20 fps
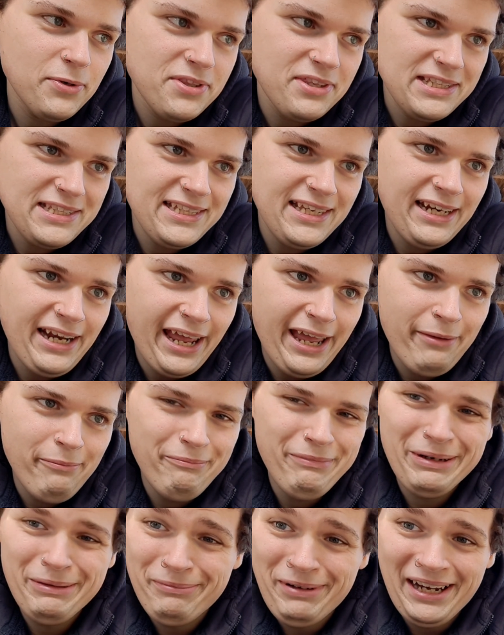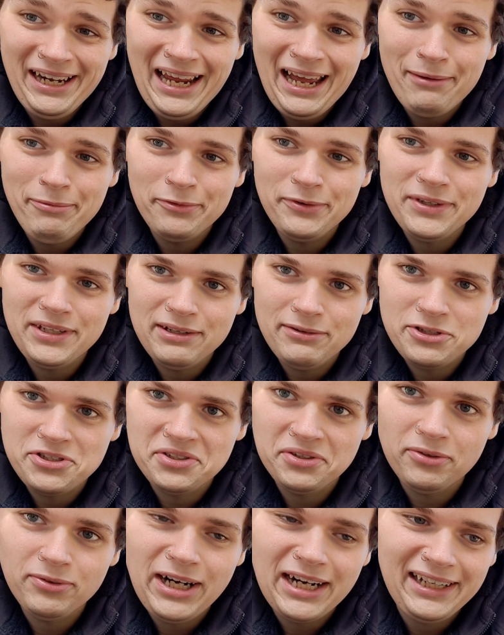with the 10-8, but it might happen with the
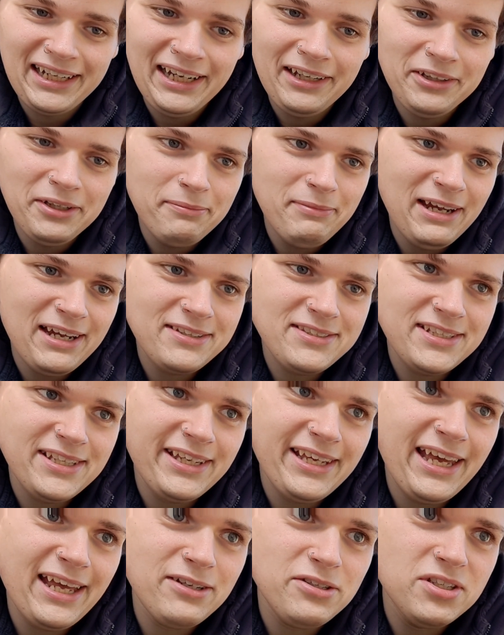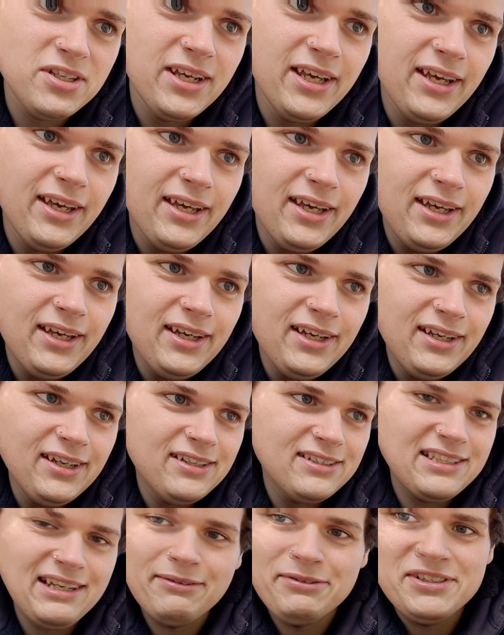original Rock Island magazine catch.
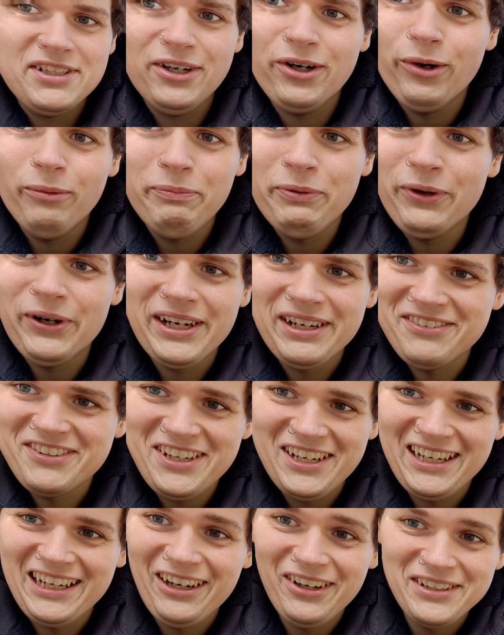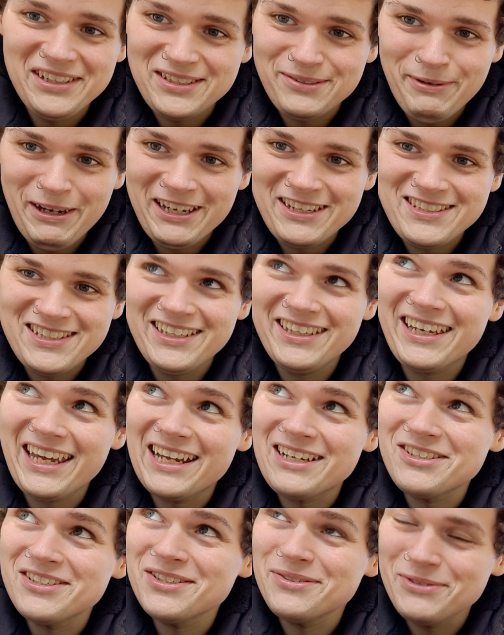Because that was the whole point of getting all these magazine
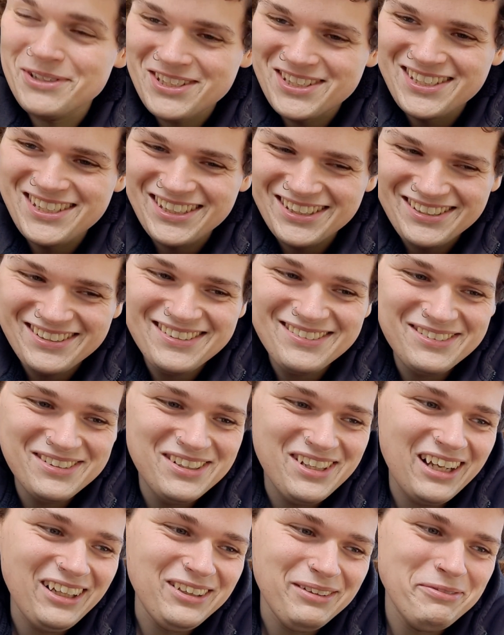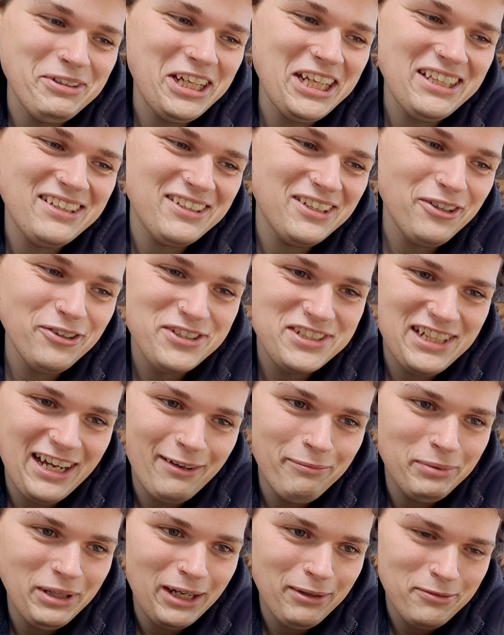catches, was to eliminate the
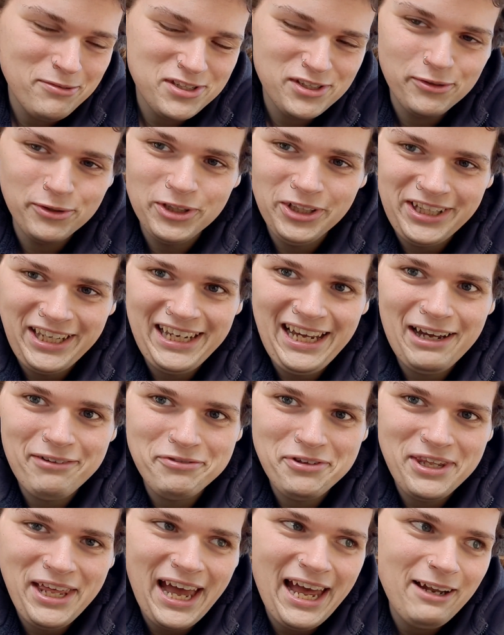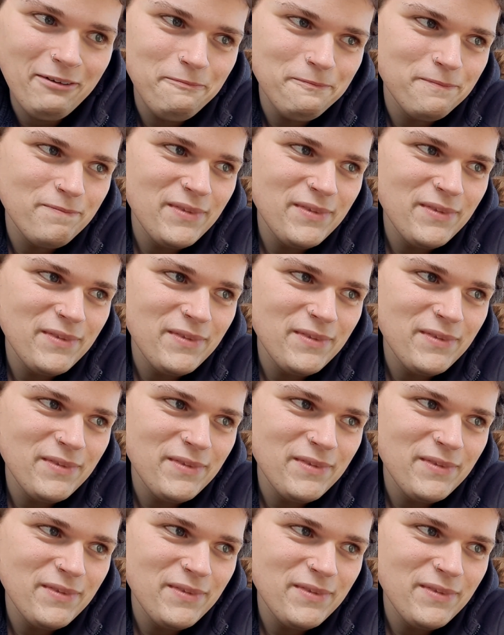nosedive problem. So we're looking out for that.